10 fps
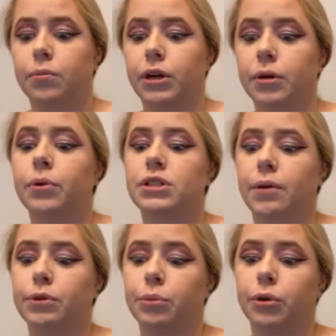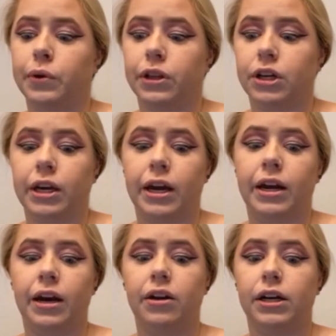imperceptible when looking at
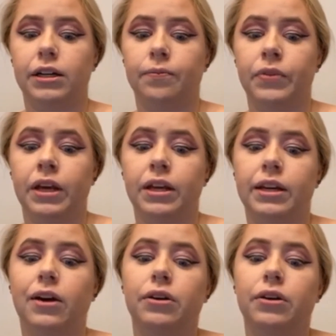it head-on. Now